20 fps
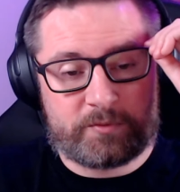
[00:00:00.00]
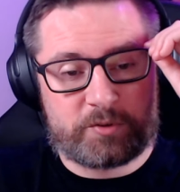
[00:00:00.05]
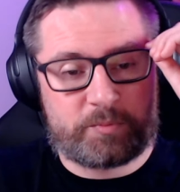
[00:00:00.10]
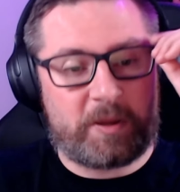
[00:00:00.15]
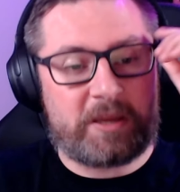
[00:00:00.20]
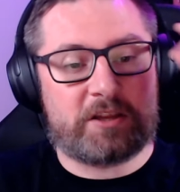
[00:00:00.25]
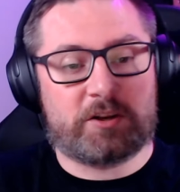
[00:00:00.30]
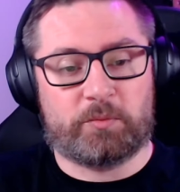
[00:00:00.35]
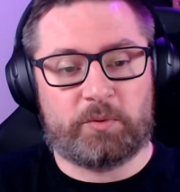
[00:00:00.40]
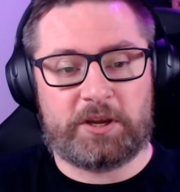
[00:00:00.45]

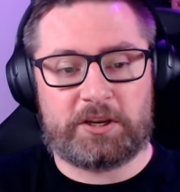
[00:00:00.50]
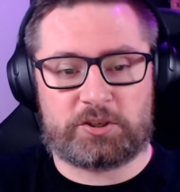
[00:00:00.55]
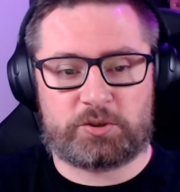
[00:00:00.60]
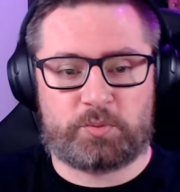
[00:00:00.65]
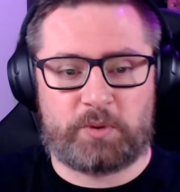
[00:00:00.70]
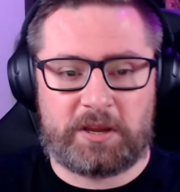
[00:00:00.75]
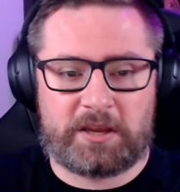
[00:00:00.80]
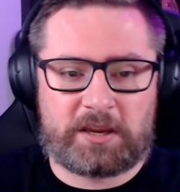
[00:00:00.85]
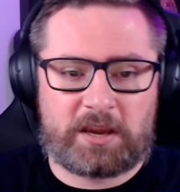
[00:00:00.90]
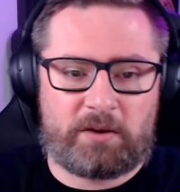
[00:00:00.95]
Speaking of which,
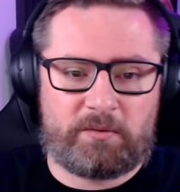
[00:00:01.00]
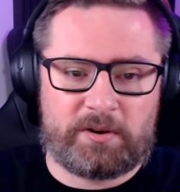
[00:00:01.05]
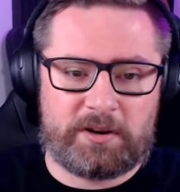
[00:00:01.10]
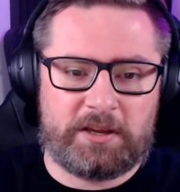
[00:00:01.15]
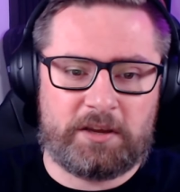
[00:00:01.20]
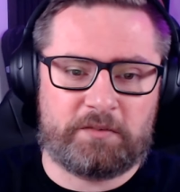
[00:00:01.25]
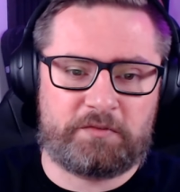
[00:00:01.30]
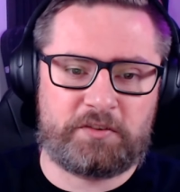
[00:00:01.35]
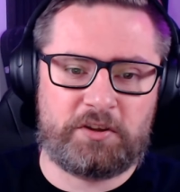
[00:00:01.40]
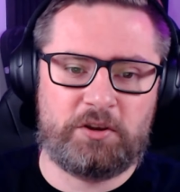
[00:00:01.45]
we're currently
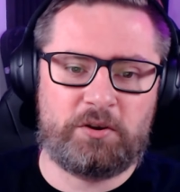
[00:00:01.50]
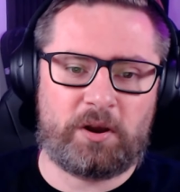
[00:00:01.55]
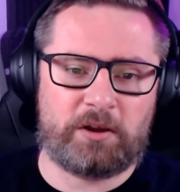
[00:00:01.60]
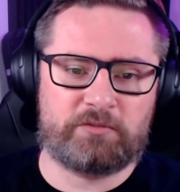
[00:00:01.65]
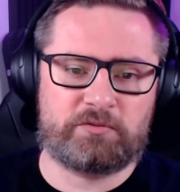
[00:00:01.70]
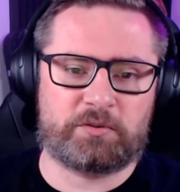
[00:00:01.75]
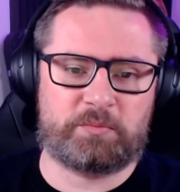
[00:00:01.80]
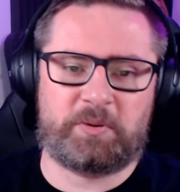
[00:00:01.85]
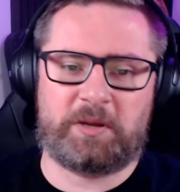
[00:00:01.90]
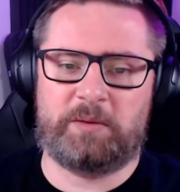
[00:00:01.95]
a few
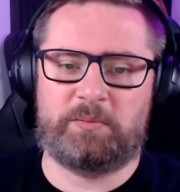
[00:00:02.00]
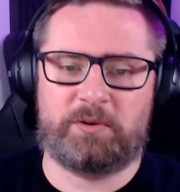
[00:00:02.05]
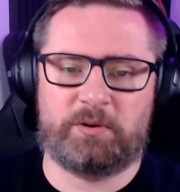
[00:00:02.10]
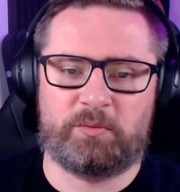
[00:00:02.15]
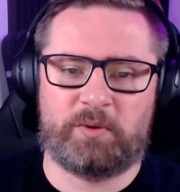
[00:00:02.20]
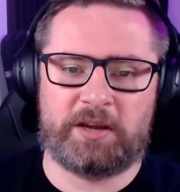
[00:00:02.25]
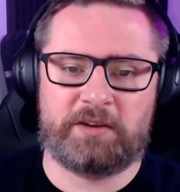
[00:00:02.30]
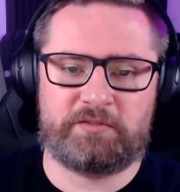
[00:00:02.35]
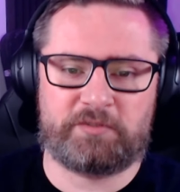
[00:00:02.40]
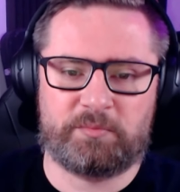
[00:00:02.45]
hundred people
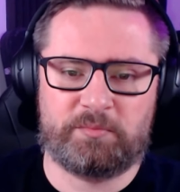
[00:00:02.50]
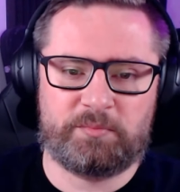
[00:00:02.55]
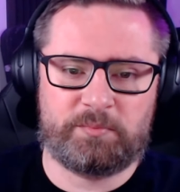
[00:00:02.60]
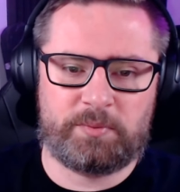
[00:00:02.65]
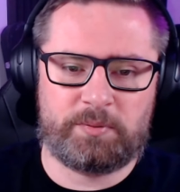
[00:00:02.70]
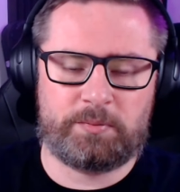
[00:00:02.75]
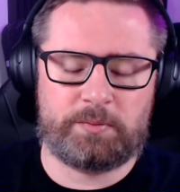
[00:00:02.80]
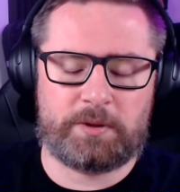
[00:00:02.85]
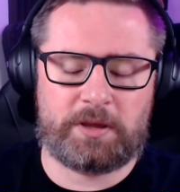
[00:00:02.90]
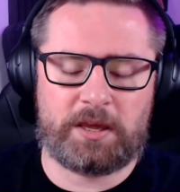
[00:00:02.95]
away from
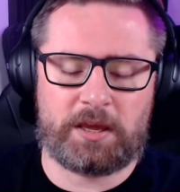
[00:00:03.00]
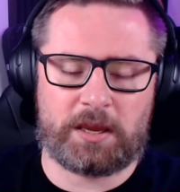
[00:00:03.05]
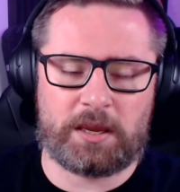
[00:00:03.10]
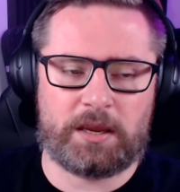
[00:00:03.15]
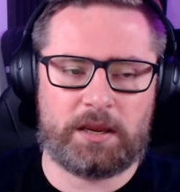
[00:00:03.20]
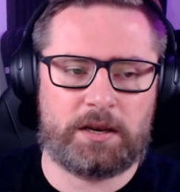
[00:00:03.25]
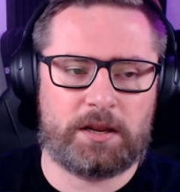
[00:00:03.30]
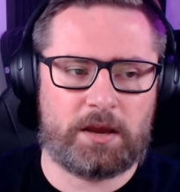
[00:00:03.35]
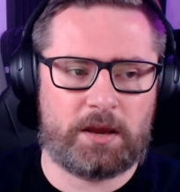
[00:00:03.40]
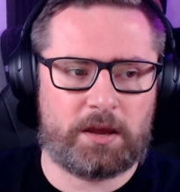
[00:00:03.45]

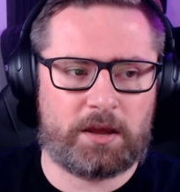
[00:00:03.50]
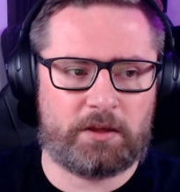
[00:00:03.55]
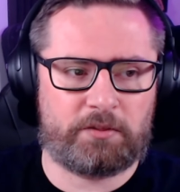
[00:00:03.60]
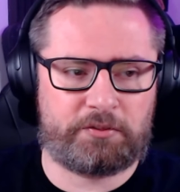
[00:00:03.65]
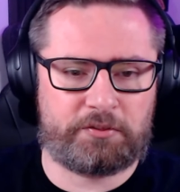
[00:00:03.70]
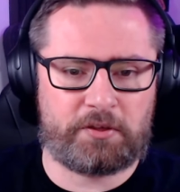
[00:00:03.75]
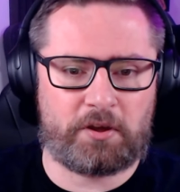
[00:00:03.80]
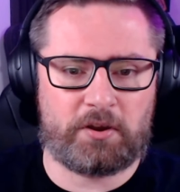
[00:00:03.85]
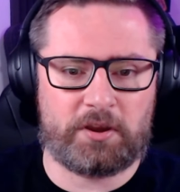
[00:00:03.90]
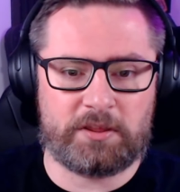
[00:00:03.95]
hitting
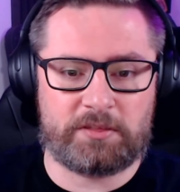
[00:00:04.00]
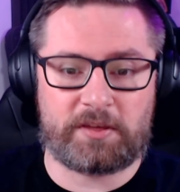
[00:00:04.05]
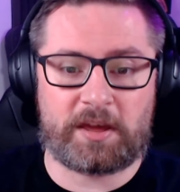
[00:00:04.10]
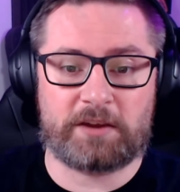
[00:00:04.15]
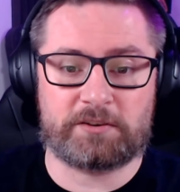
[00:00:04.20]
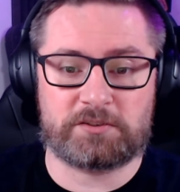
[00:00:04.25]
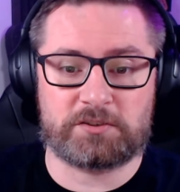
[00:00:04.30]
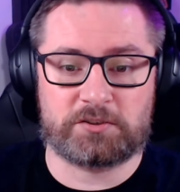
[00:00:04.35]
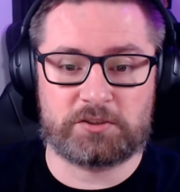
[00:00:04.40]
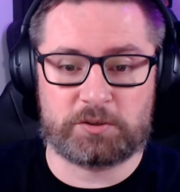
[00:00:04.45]

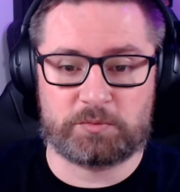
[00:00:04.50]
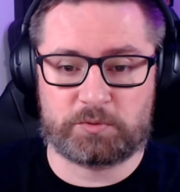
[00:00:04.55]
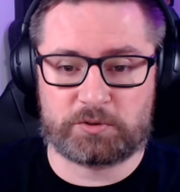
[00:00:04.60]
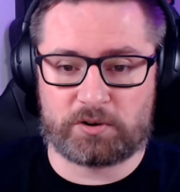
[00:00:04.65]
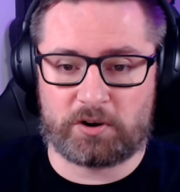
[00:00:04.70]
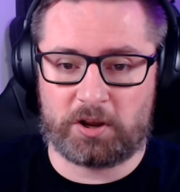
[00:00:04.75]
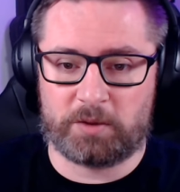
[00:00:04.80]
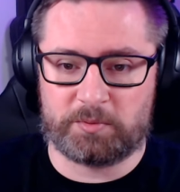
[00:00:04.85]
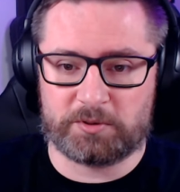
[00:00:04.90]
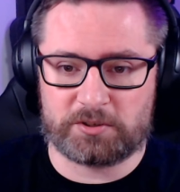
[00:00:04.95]
30,000
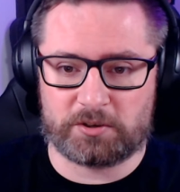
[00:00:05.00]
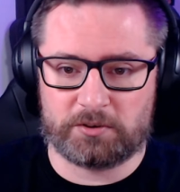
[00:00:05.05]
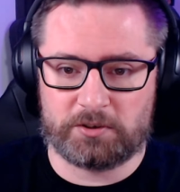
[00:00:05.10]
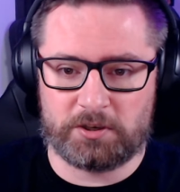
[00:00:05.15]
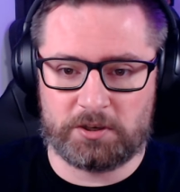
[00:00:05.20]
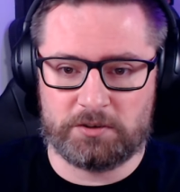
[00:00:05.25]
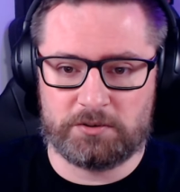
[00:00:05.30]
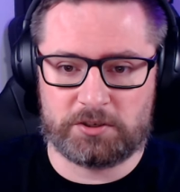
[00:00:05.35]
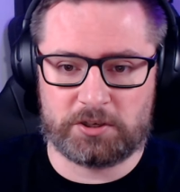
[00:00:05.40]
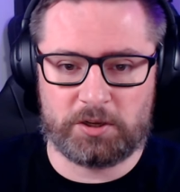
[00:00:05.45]
subscribers on
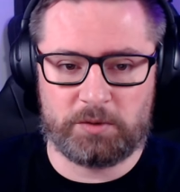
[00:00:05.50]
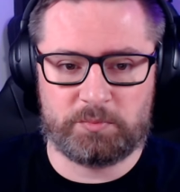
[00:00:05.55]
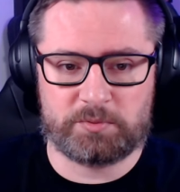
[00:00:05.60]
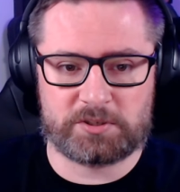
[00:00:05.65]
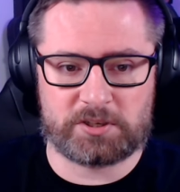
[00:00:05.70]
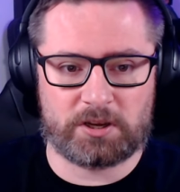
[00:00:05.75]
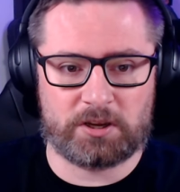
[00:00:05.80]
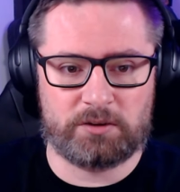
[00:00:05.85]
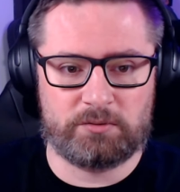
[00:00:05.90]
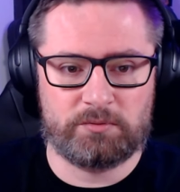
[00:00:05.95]
YouTube.
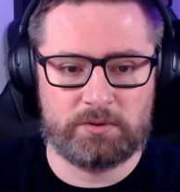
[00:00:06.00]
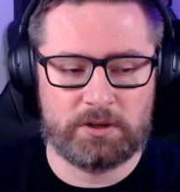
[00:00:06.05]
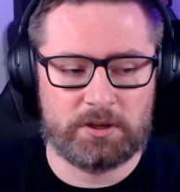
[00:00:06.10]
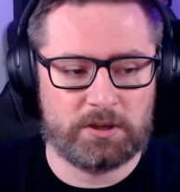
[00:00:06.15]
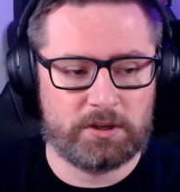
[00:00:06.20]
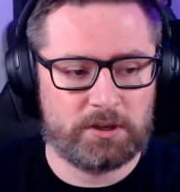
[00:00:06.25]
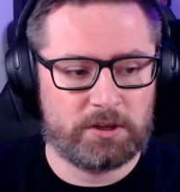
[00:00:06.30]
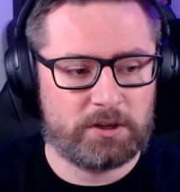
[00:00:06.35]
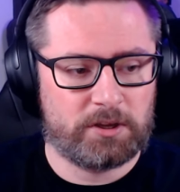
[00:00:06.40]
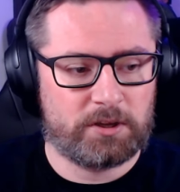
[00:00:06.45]
So
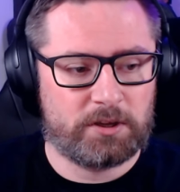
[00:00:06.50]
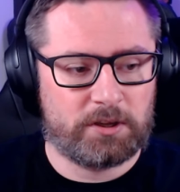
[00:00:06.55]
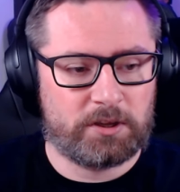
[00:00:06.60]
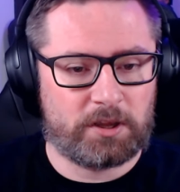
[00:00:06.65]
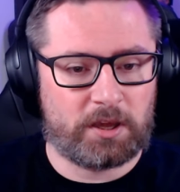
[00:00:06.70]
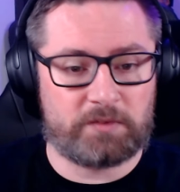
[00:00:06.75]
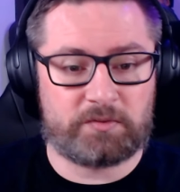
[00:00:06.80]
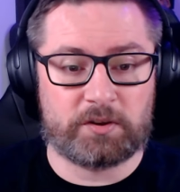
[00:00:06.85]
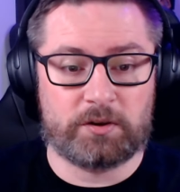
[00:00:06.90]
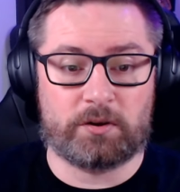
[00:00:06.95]

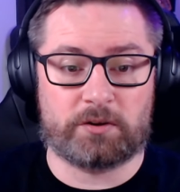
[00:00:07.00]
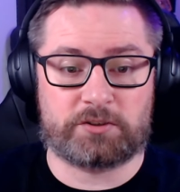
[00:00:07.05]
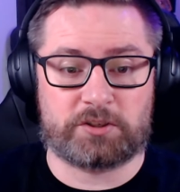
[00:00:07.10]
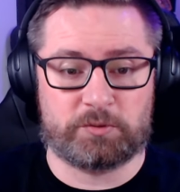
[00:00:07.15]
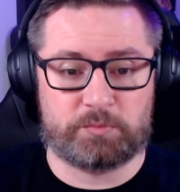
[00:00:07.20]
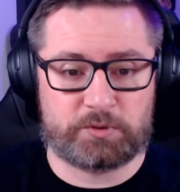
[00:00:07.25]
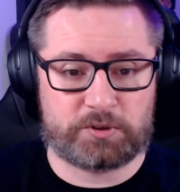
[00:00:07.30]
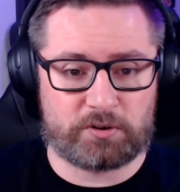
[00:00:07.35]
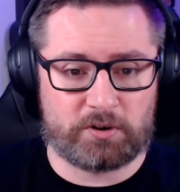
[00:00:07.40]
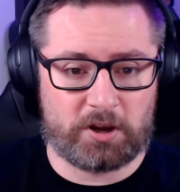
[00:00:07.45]
if you're not
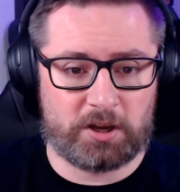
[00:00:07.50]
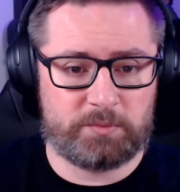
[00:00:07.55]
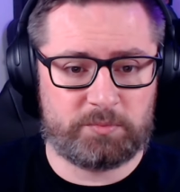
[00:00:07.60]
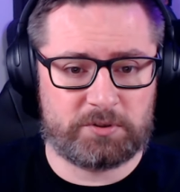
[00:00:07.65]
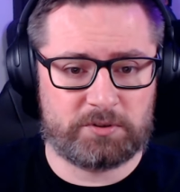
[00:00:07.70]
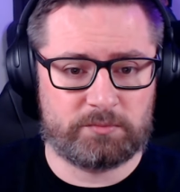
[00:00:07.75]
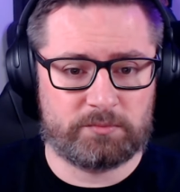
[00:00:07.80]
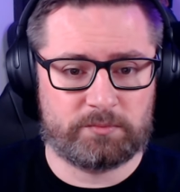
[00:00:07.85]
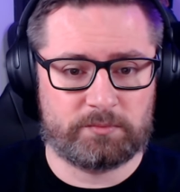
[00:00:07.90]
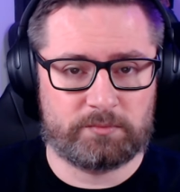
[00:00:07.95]

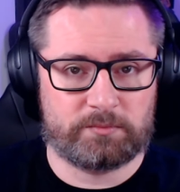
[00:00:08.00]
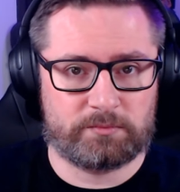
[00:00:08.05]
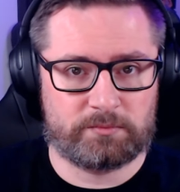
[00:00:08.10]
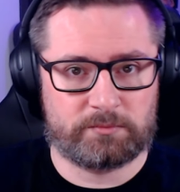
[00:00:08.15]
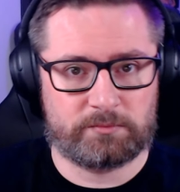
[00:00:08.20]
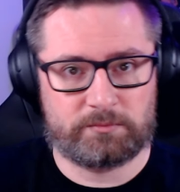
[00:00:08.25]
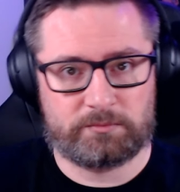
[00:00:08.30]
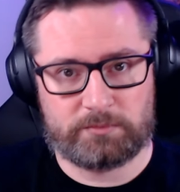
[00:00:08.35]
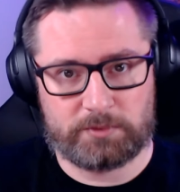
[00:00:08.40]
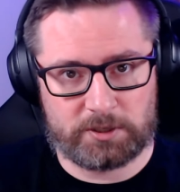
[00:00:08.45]
subscribed,
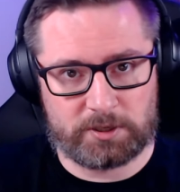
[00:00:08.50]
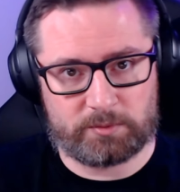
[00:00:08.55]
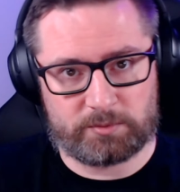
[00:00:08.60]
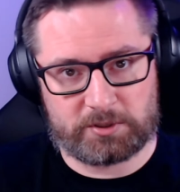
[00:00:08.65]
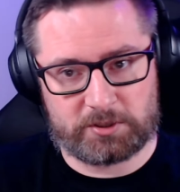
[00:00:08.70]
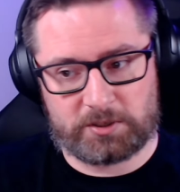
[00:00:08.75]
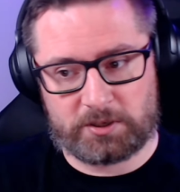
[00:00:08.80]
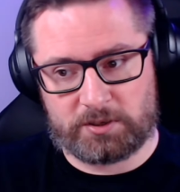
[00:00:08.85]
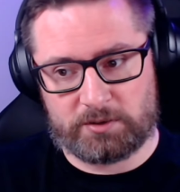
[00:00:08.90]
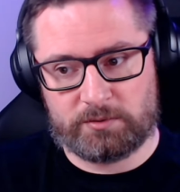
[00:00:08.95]
you know what to
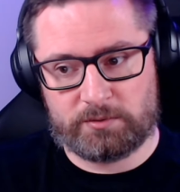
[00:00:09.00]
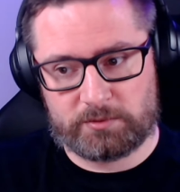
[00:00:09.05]
do.